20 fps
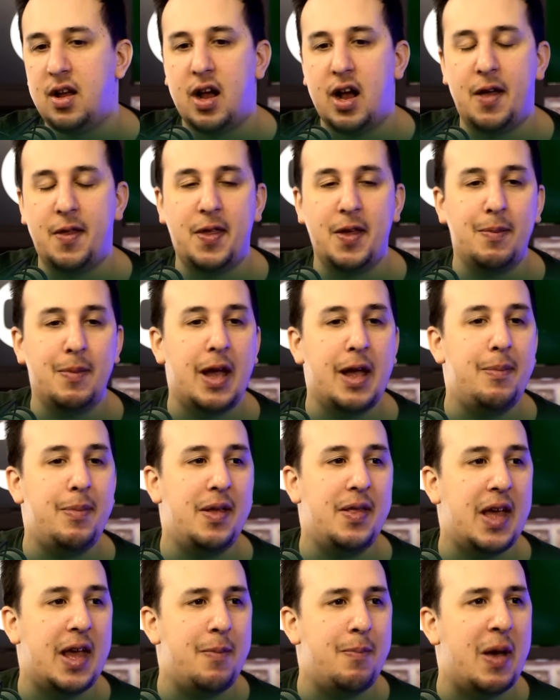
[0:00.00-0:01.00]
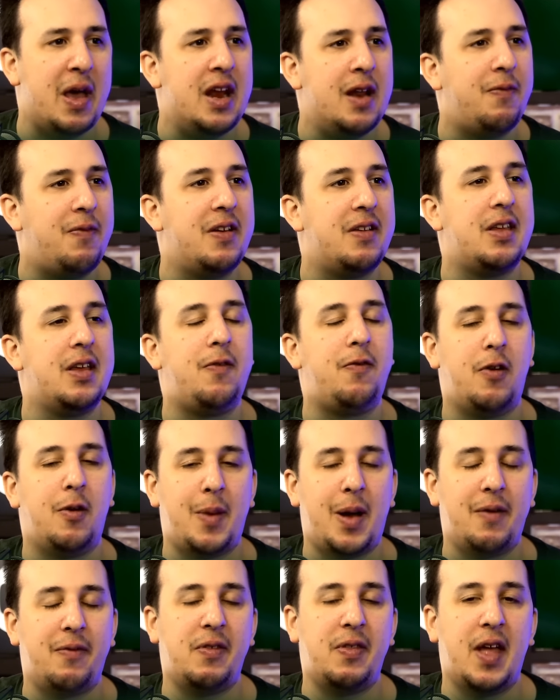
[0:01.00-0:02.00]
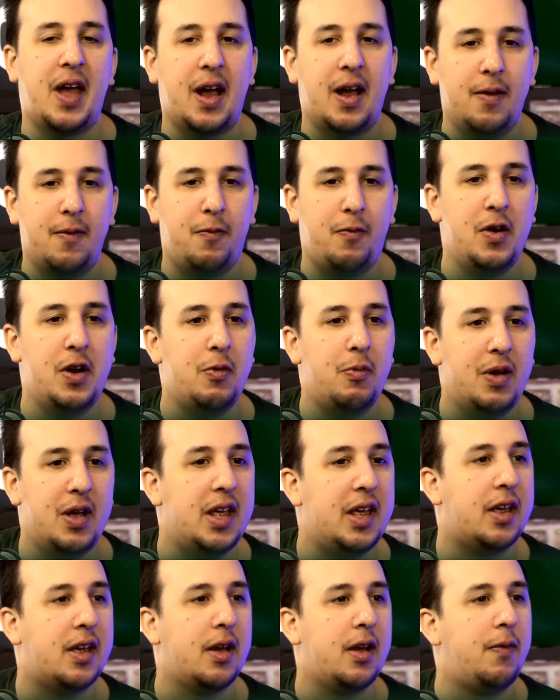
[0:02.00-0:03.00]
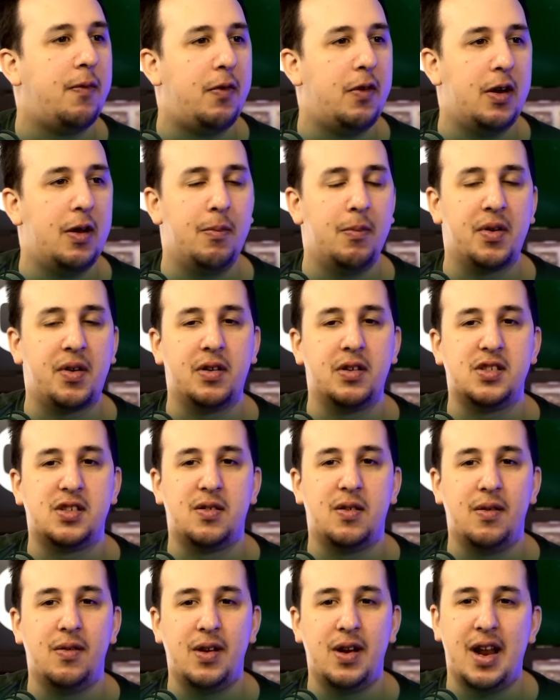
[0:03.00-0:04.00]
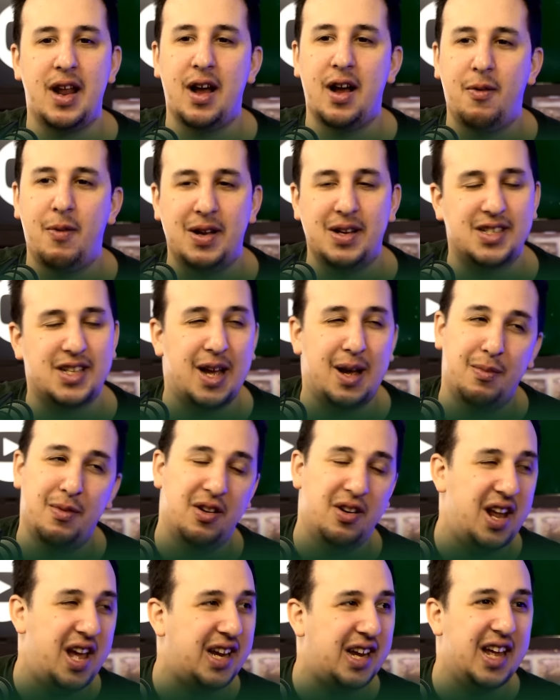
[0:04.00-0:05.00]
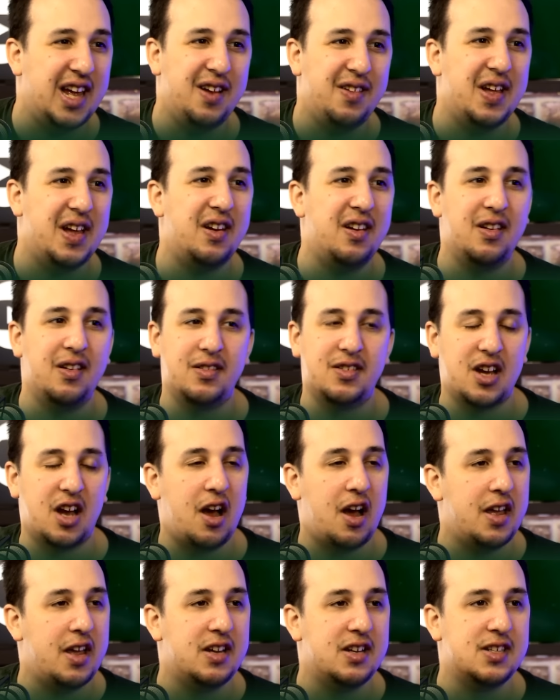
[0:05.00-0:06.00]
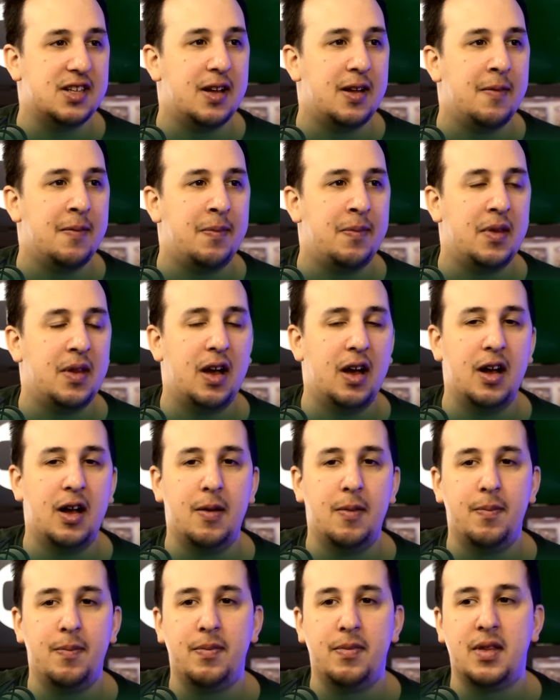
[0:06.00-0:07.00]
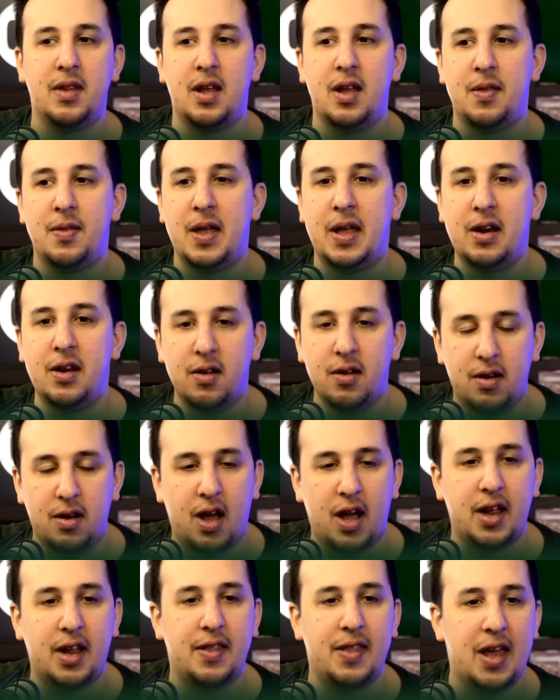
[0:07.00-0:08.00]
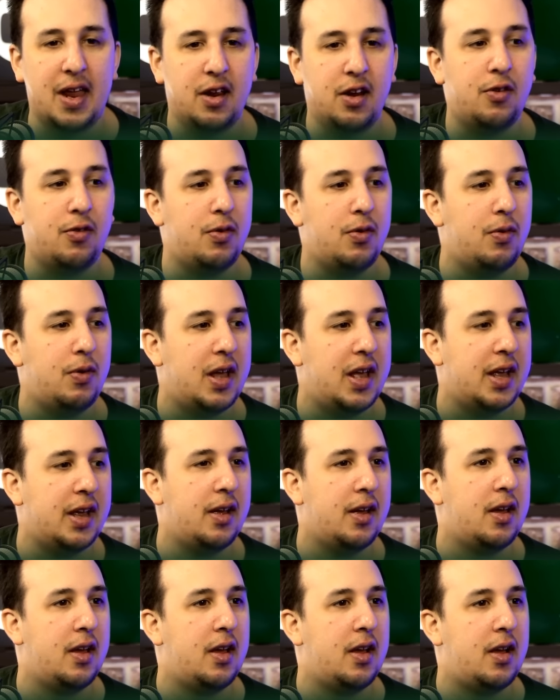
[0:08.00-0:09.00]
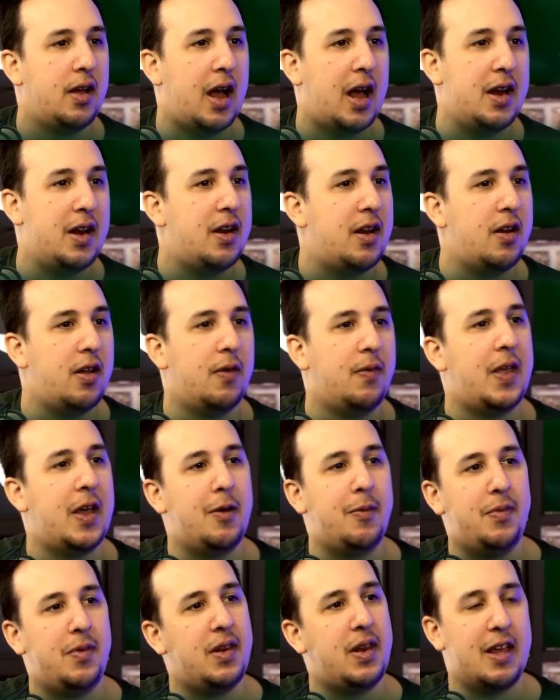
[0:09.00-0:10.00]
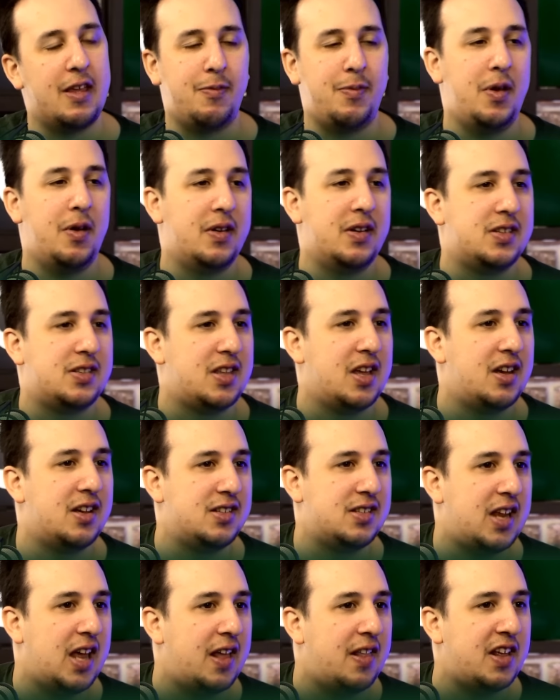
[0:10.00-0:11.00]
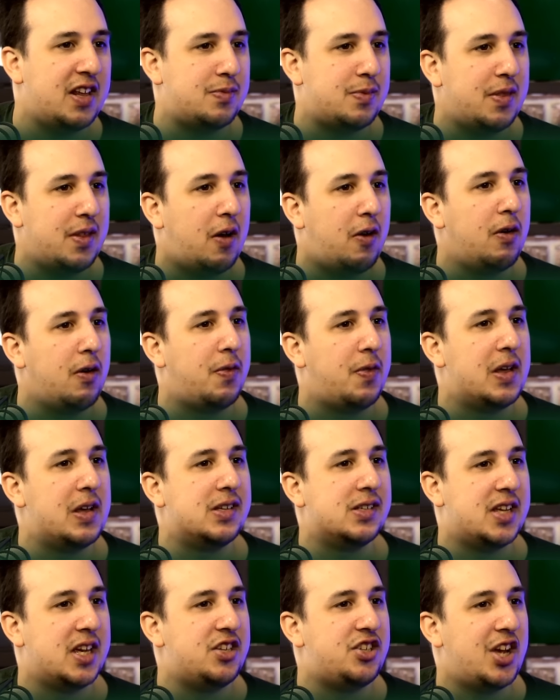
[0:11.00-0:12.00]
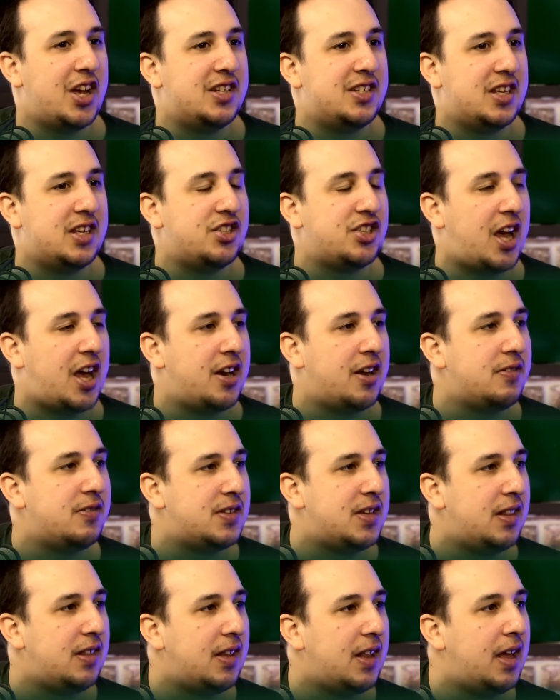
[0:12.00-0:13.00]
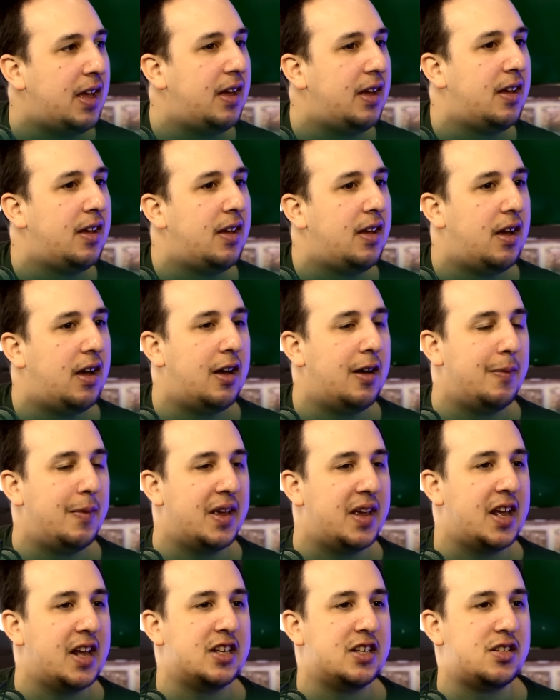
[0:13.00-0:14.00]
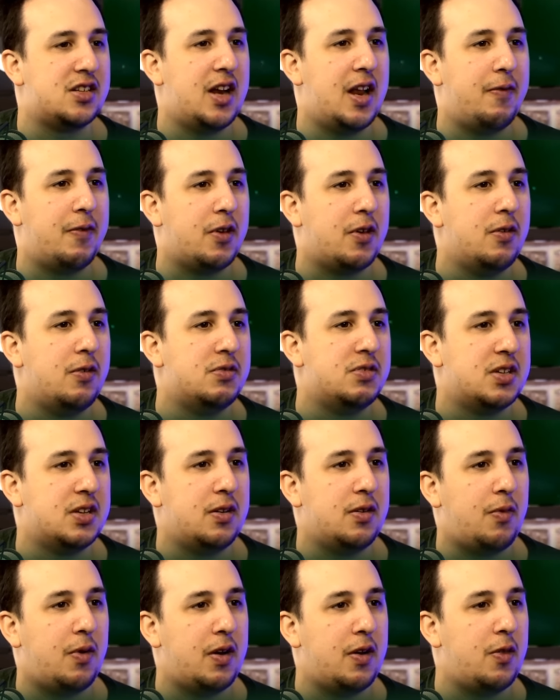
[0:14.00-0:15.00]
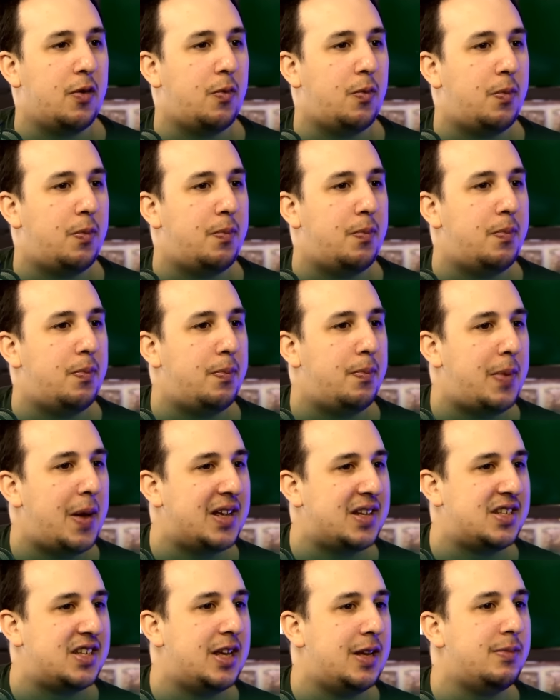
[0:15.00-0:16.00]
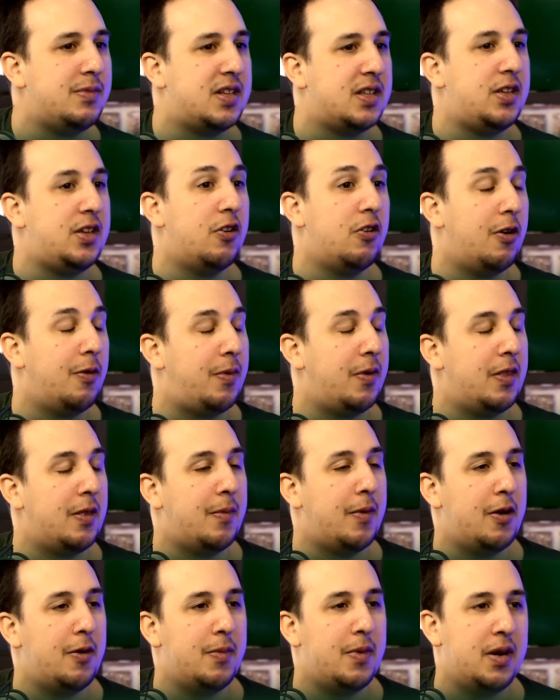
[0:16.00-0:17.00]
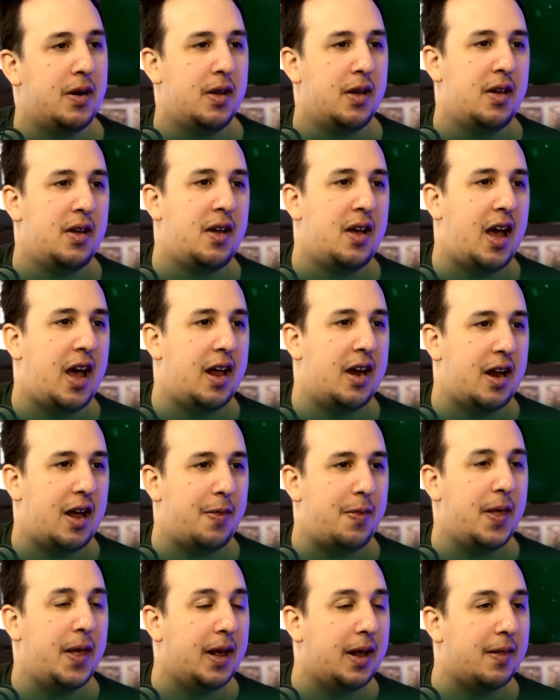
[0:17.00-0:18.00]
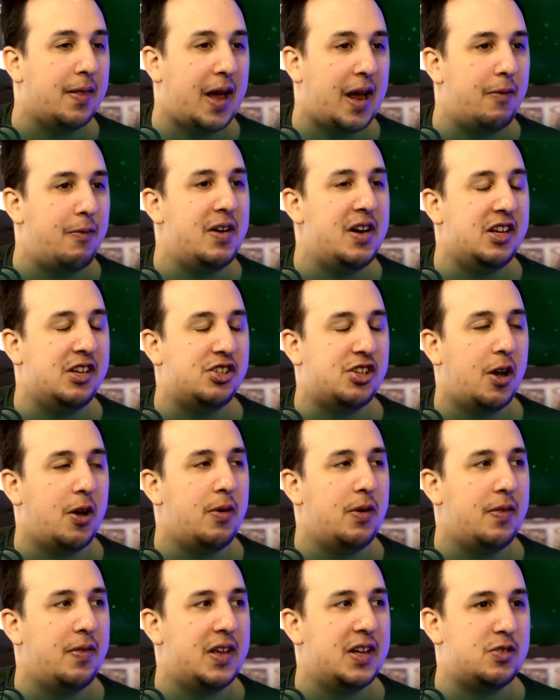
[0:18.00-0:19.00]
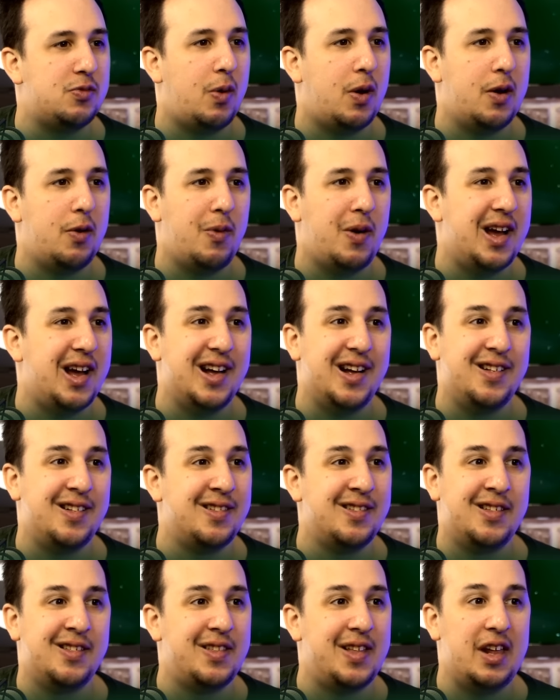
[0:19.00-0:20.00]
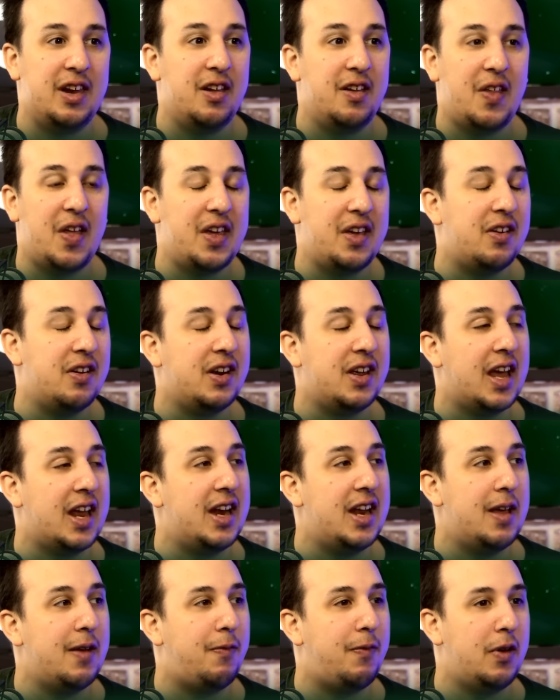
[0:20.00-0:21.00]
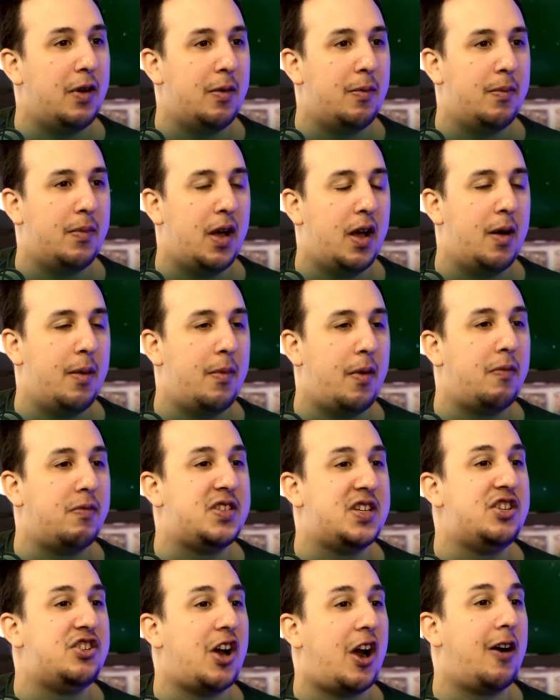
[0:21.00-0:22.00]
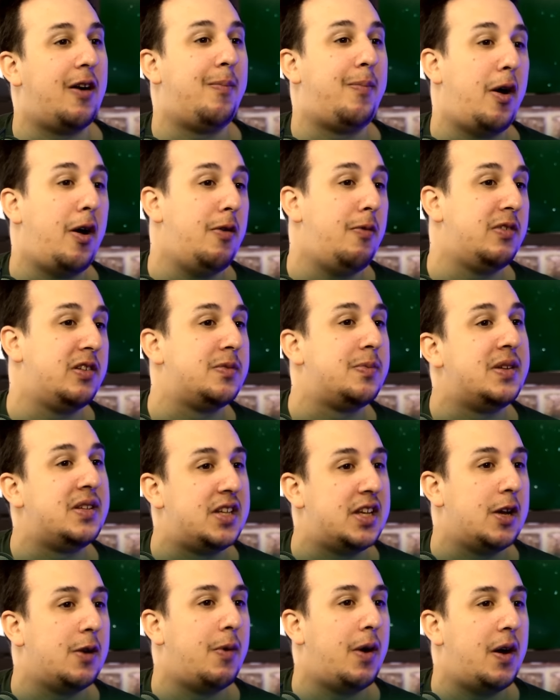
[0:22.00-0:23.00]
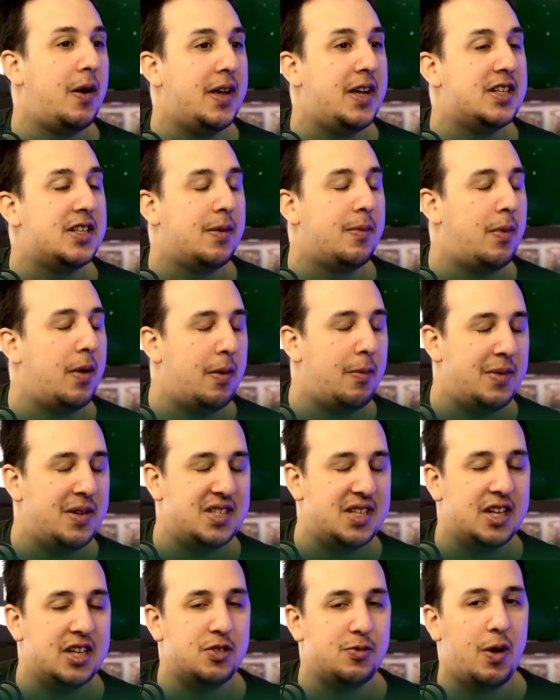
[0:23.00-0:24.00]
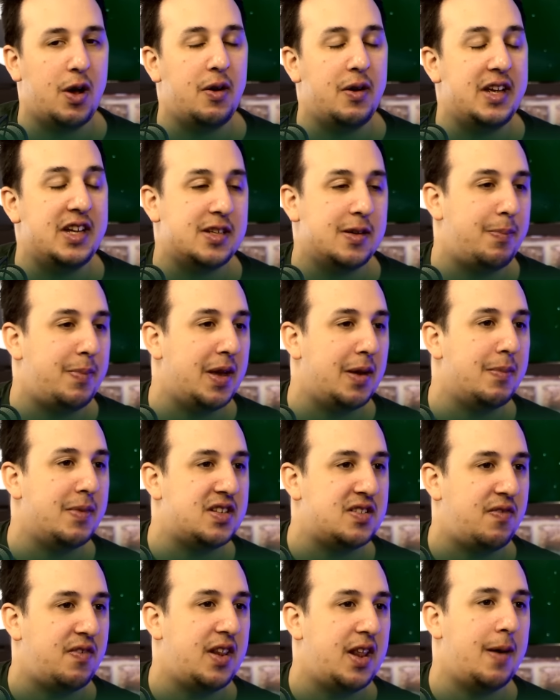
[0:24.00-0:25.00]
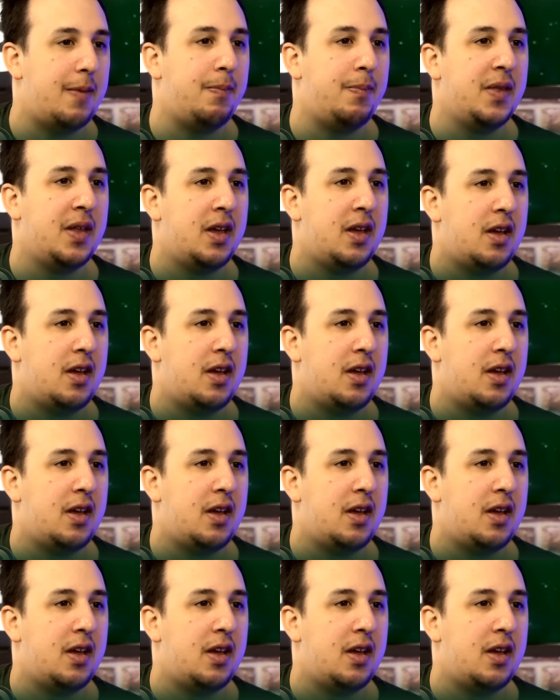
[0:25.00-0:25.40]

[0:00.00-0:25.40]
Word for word: I think maybe they benefited from having that free week Fulham because uh, West Ham looked leggy. They looked tired. Um, they looked like they had a grueling and look, let's be honest, Thursday, they spent the whole of Thursday chasing shadows, didn't they? Um, against Leverkusen, one of the best teams in Europe at the moment. And I think that really showed in this one where they looked like they couldn't get near Fulham. Yeah. Um, obviously, Jarrod Bowen was missing well. He's uh, missing as well. He's a big miss for them.